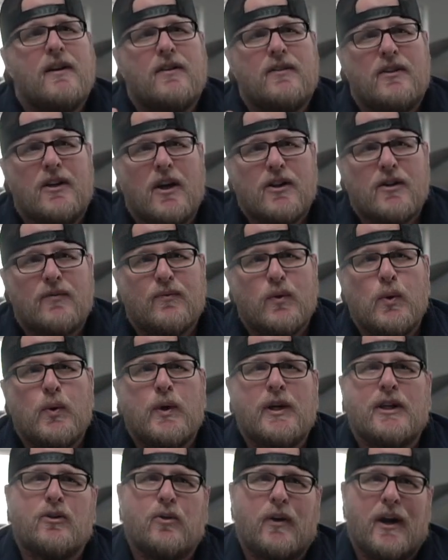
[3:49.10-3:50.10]
the other
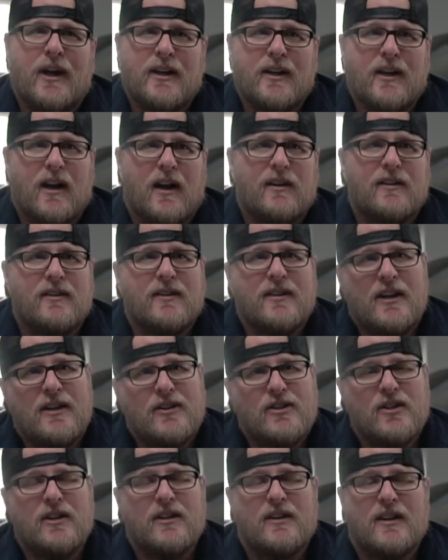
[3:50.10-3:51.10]
fluid created
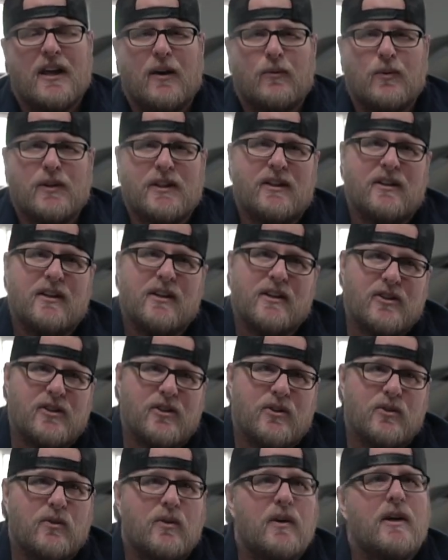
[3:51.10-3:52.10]
condensation and that was the
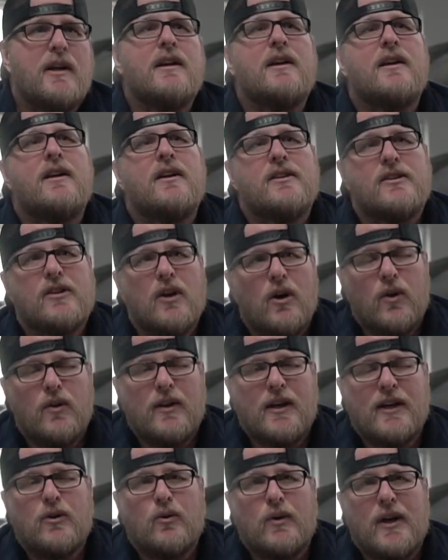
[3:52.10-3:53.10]
issue. So
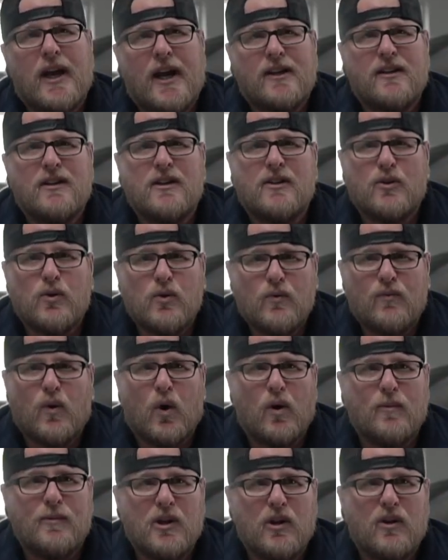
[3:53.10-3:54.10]
they created a new
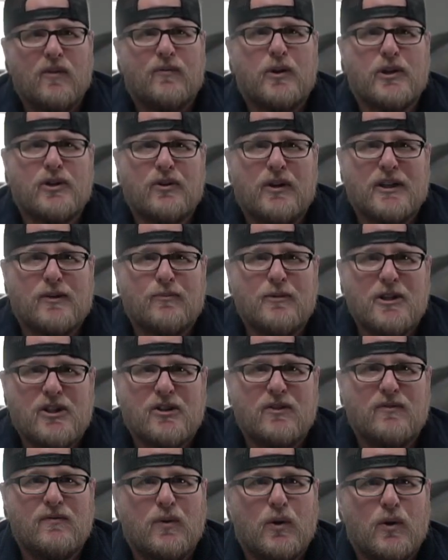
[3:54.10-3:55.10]
formula for
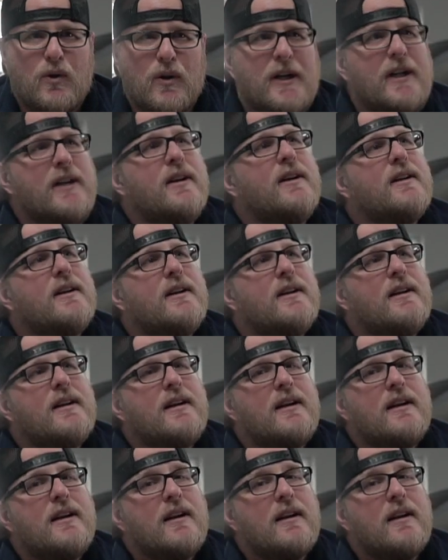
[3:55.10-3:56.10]
transmission fluid.
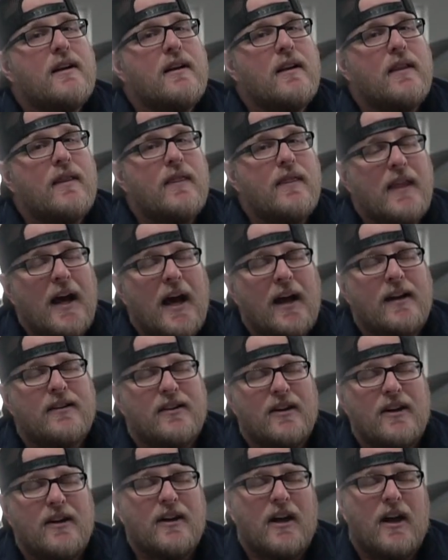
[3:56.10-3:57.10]
That
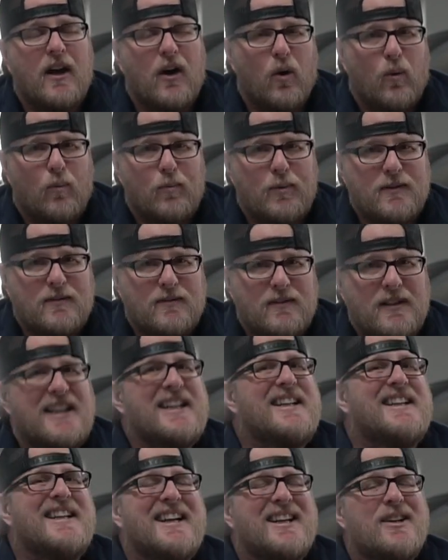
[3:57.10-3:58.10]
did help.
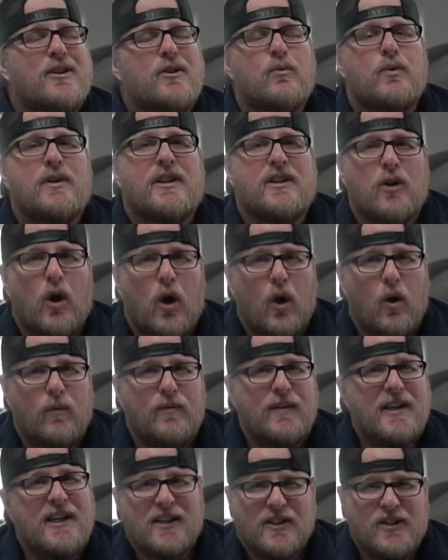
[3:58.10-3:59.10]
It didn't
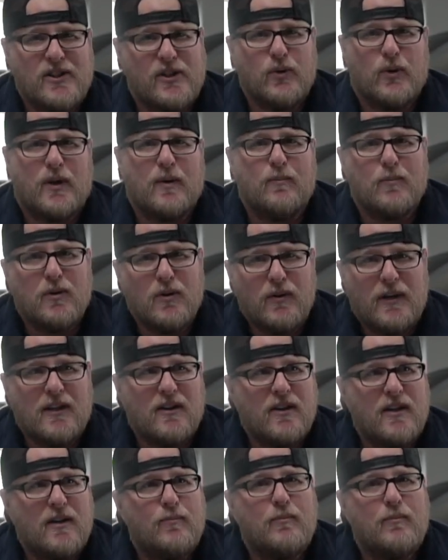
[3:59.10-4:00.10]
resolve the issue completely,